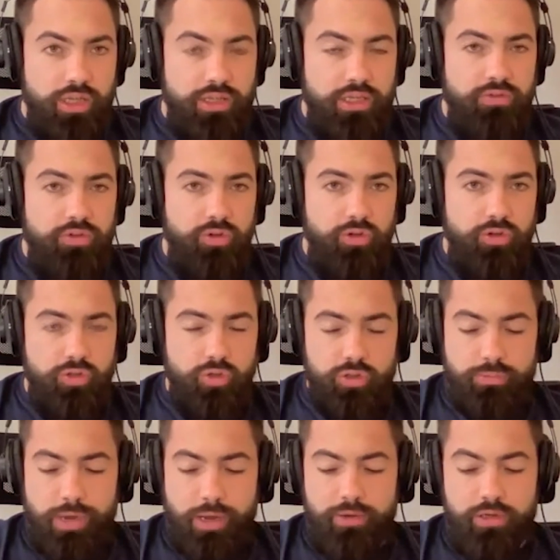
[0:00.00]
I think you
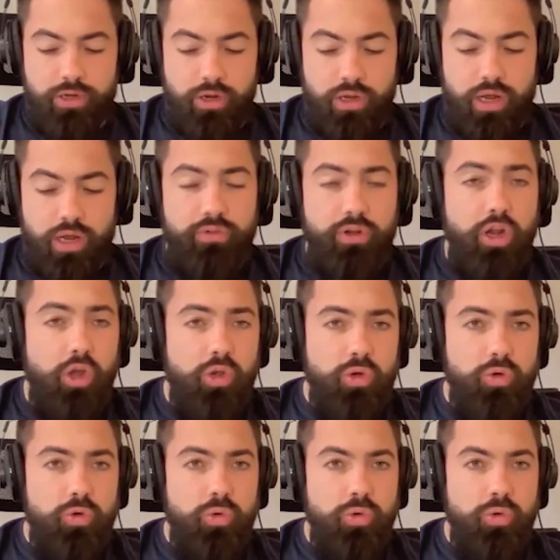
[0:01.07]
talked about, you know, kind of
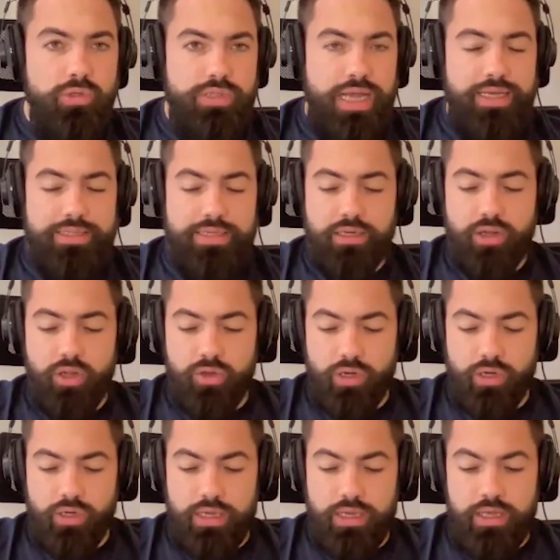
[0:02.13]
local targeting
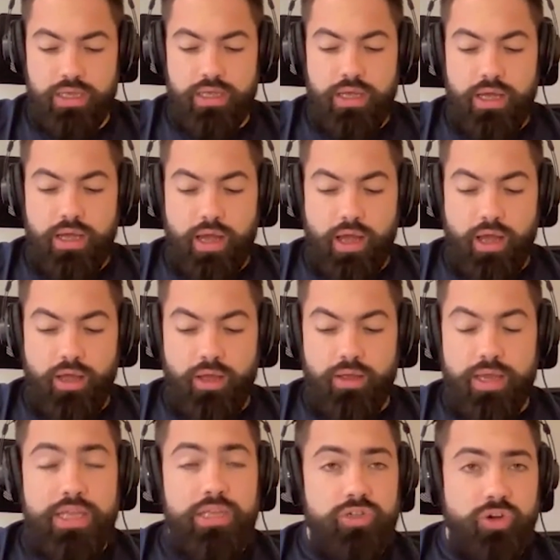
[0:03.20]
locally,
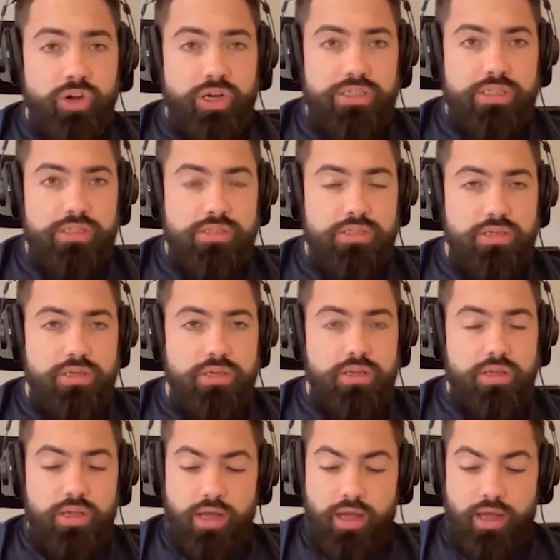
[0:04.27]
interests
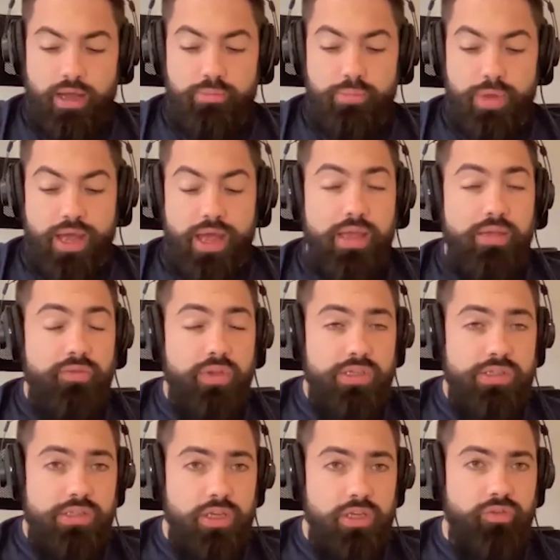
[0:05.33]
and
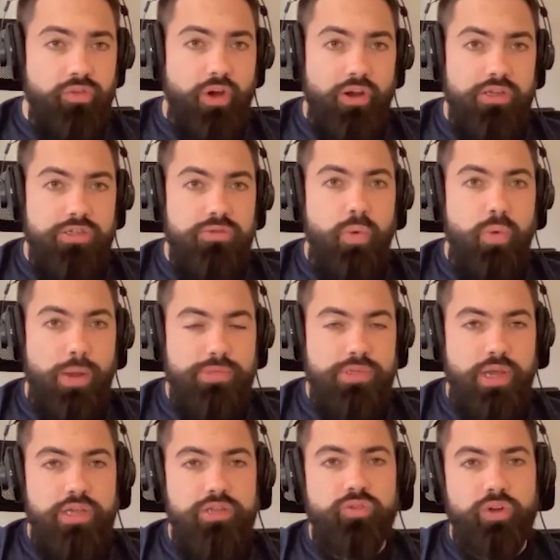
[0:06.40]
behaviors as far as
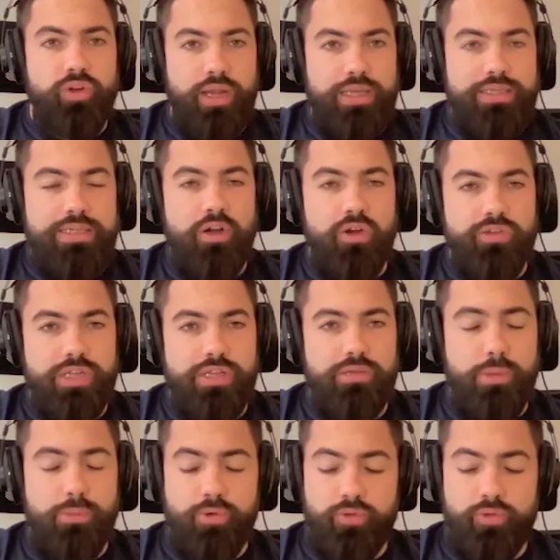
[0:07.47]
websites, related content
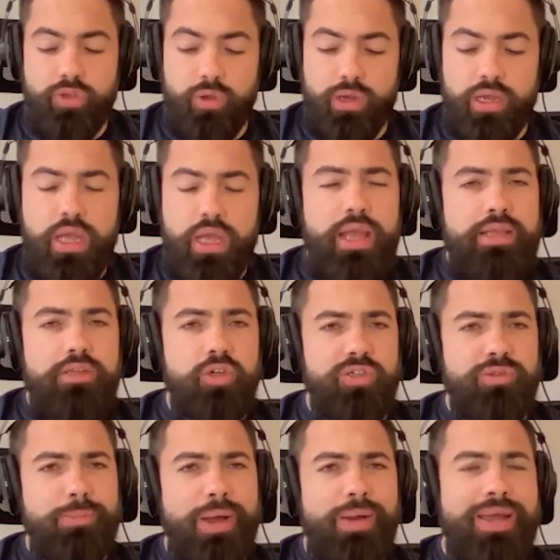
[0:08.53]
people are viewing. Talk
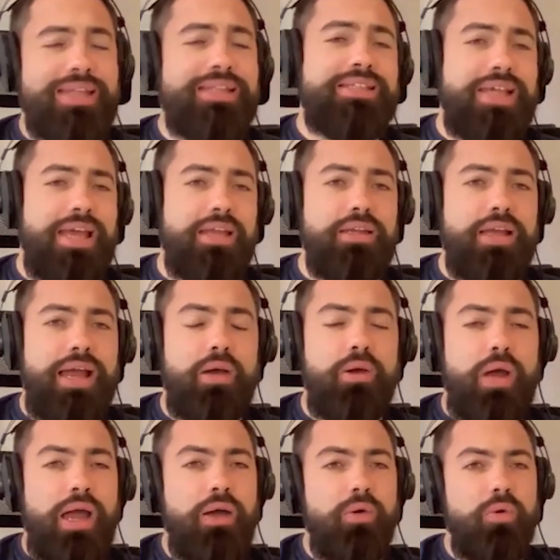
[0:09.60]
to me about intent. How
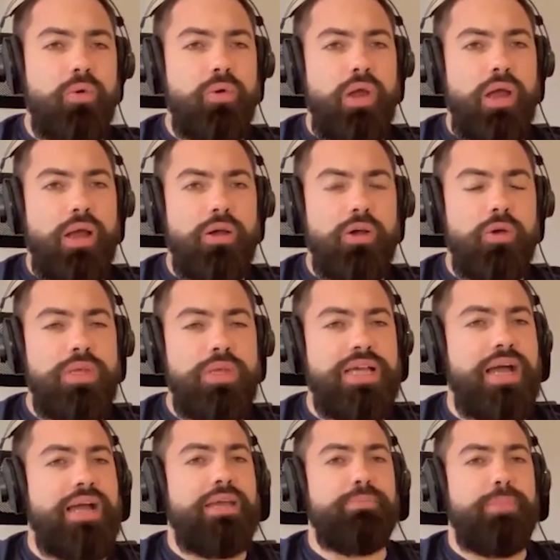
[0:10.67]
can we
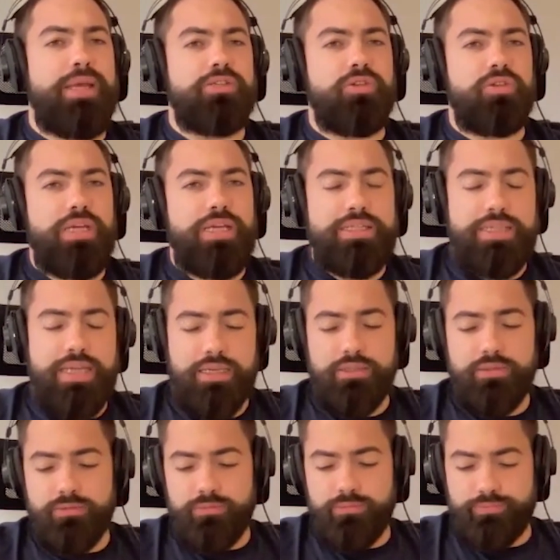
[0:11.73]
target based on intent?